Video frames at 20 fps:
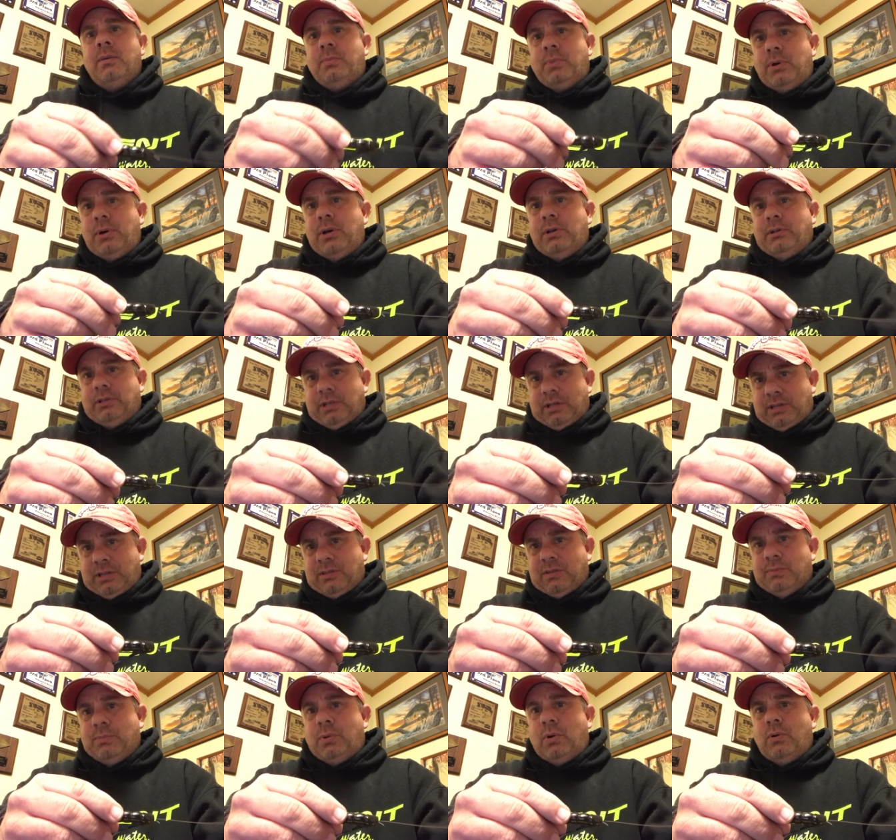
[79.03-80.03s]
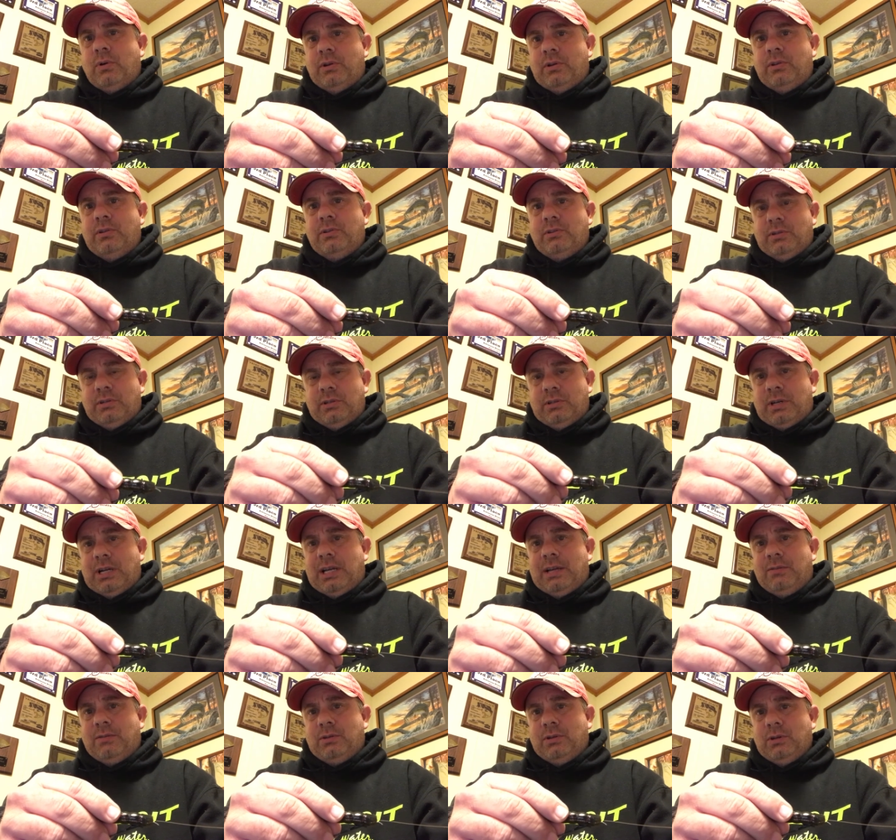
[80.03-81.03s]
But it is important to
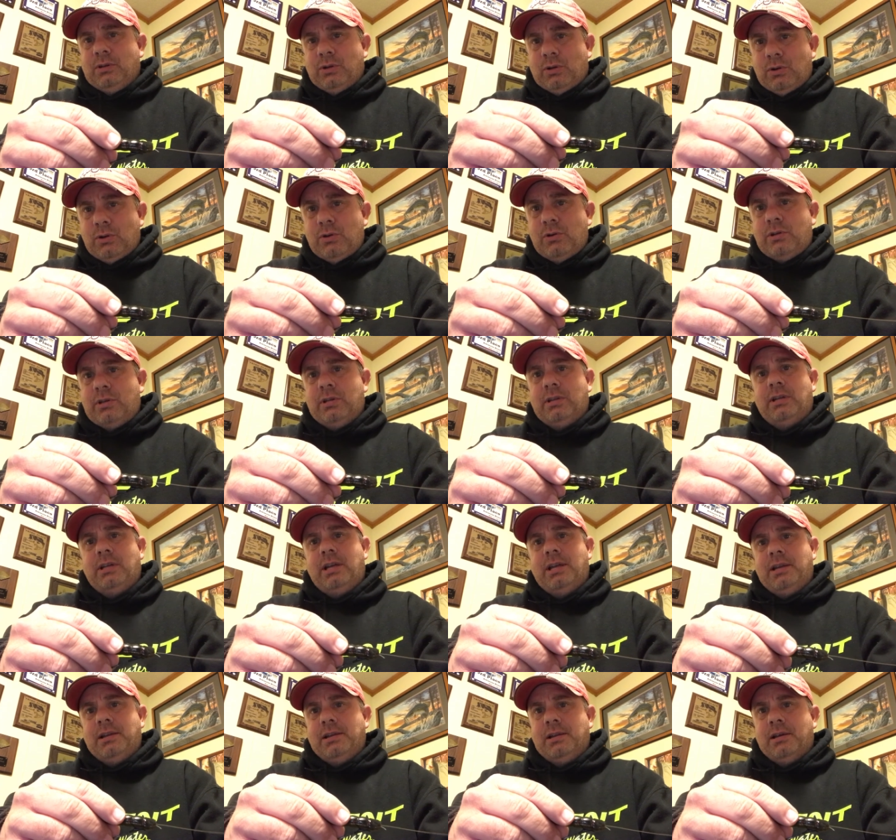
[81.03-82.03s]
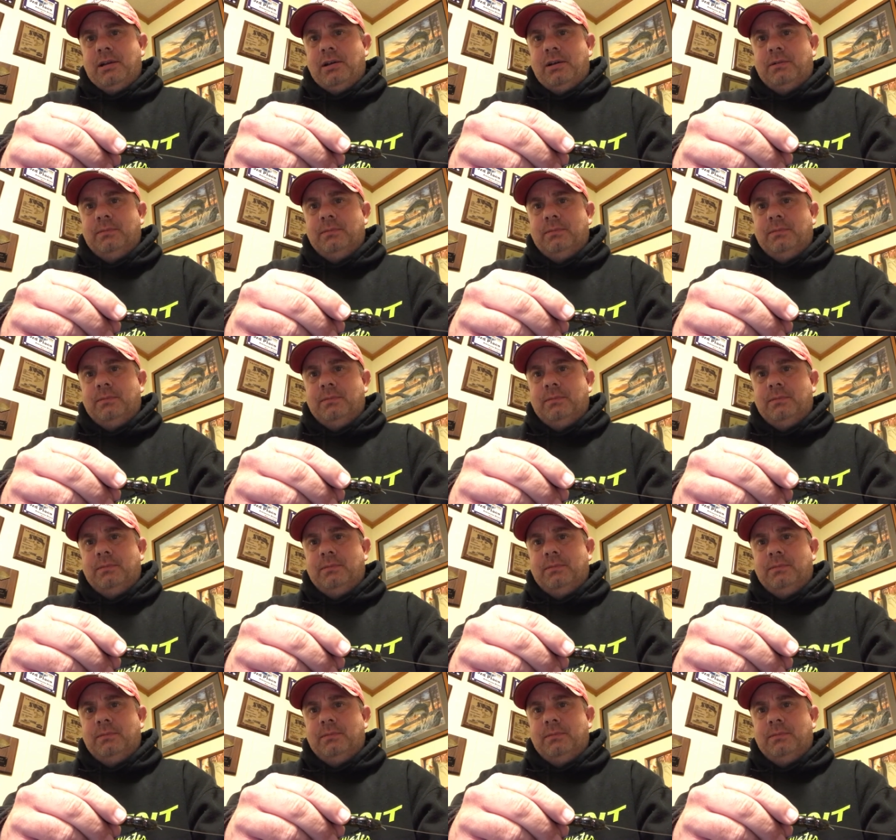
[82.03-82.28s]
drive a good hook, and